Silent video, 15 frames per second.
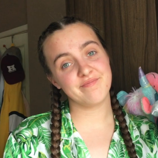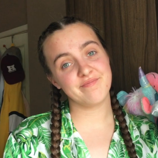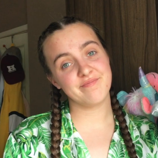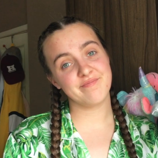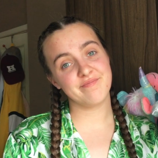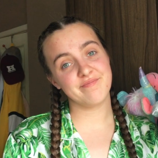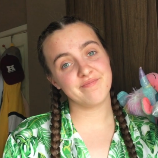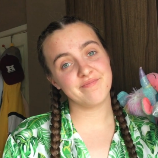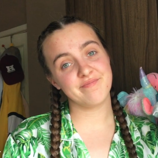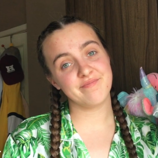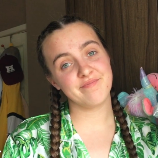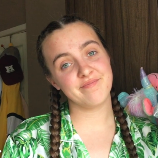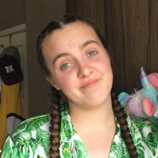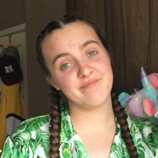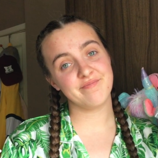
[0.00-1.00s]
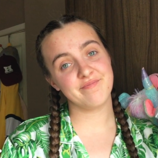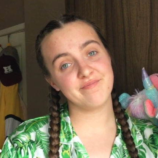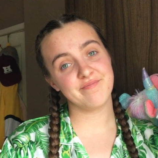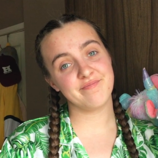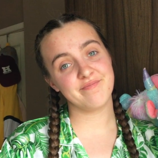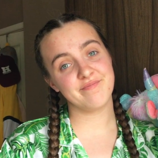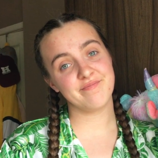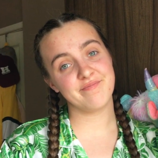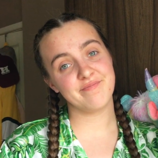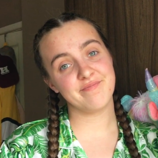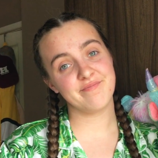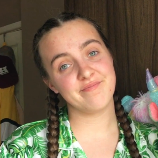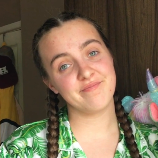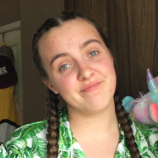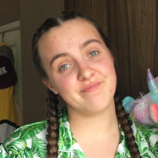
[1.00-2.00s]

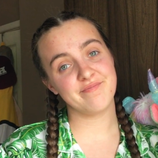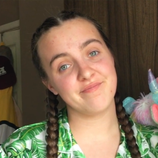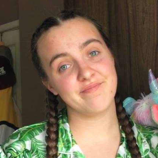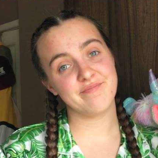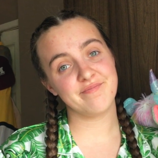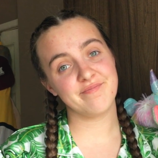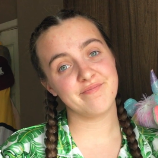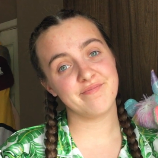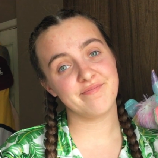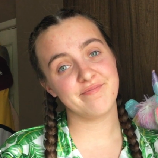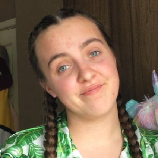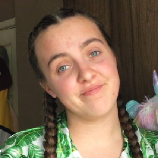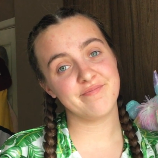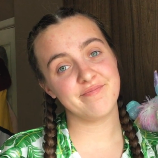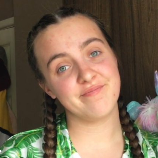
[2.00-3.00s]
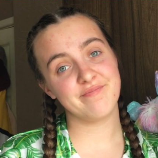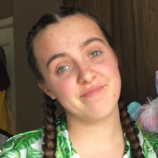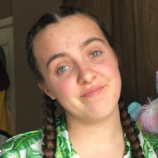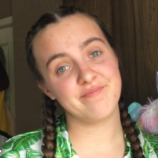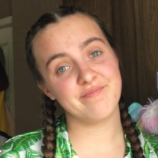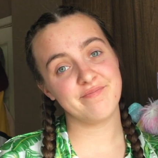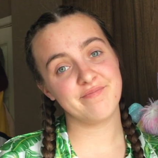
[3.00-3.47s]
(silence)